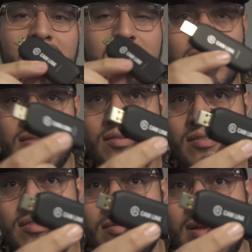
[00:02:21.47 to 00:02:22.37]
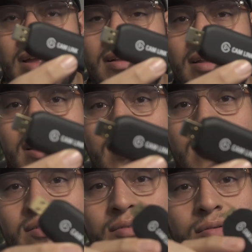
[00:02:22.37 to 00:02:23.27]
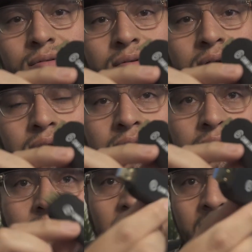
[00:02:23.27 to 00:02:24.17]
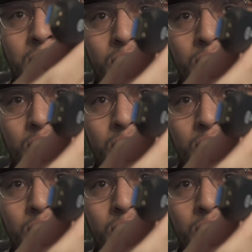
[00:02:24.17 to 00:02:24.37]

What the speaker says: This goes directly into available